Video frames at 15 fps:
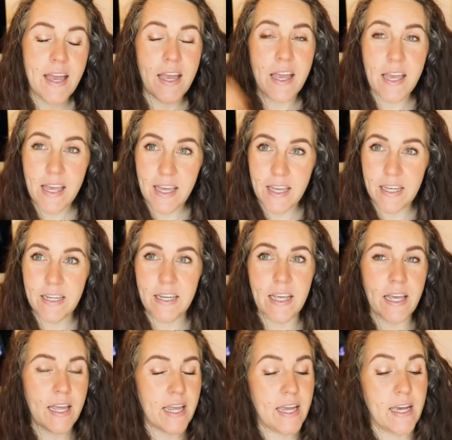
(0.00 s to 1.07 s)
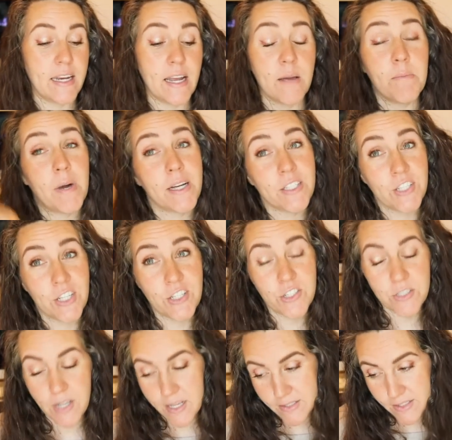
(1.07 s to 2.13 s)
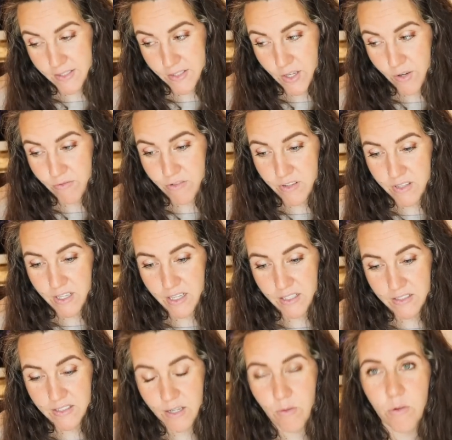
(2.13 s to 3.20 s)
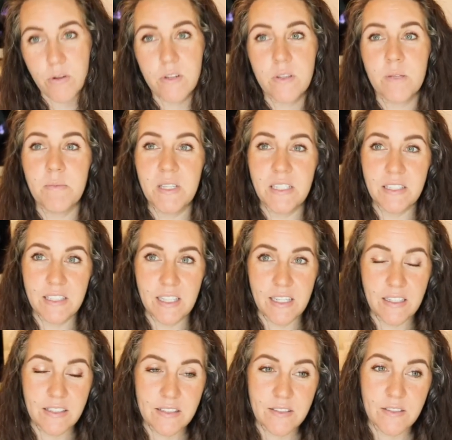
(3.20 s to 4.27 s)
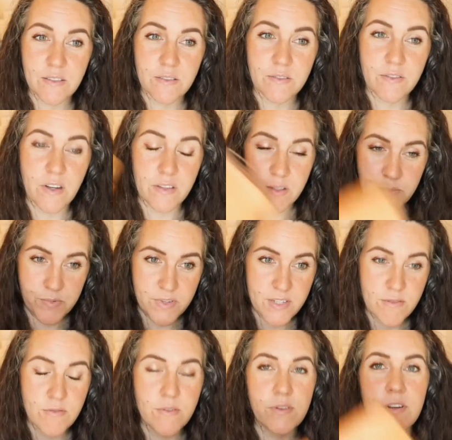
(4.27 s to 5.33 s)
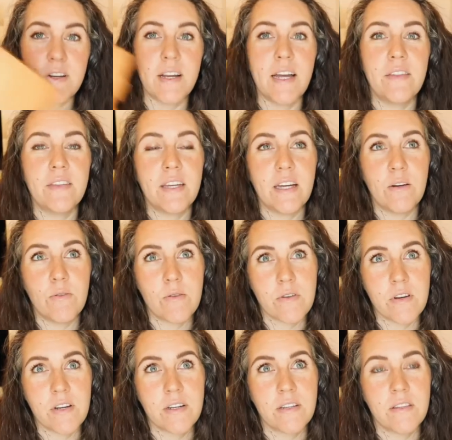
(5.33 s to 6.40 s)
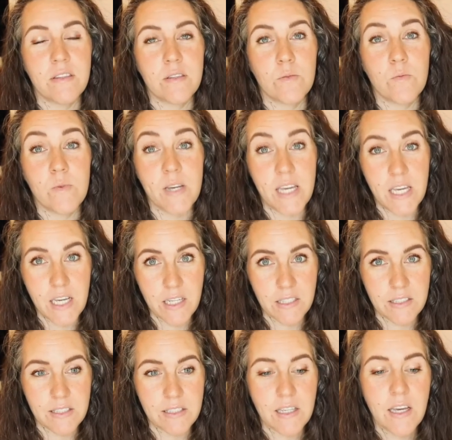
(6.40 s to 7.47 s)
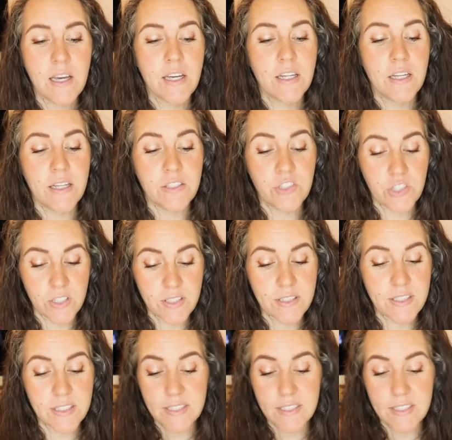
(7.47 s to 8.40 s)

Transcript: in and I might change sizes though for this. I ordered the B6 on the pre-order and then I ordered the weeks just to